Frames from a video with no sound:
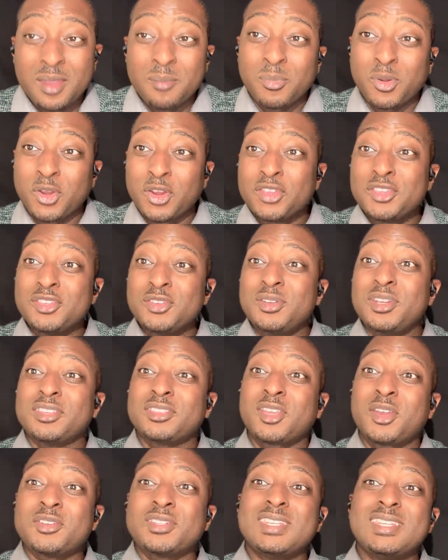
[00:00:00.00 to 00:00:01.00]

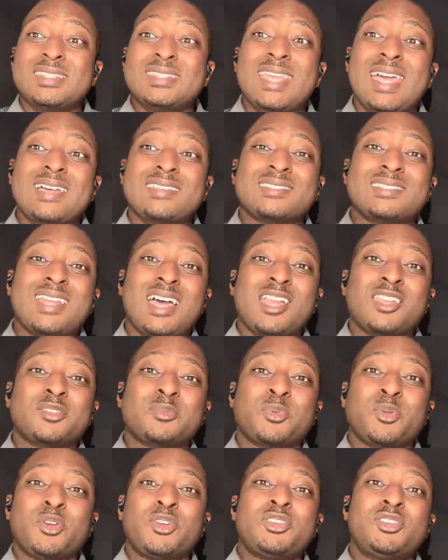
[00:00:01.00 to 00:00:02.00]
$13,000
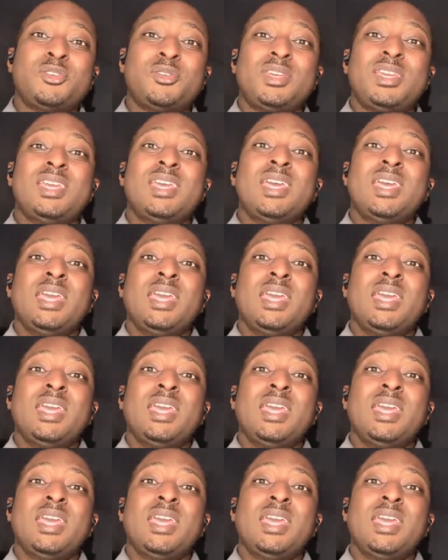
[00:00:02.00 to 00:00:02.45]
per unit.